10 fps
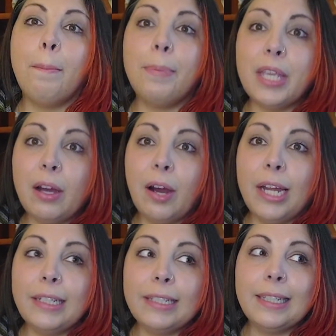
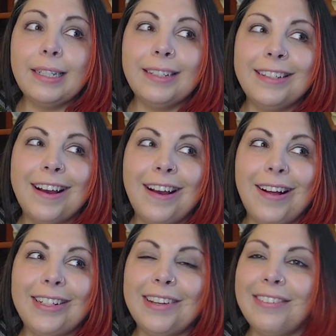Beyond
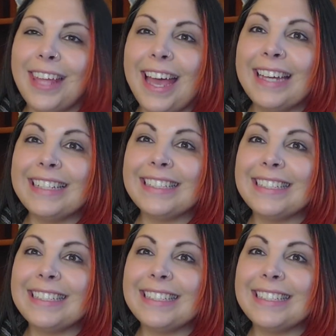all of that,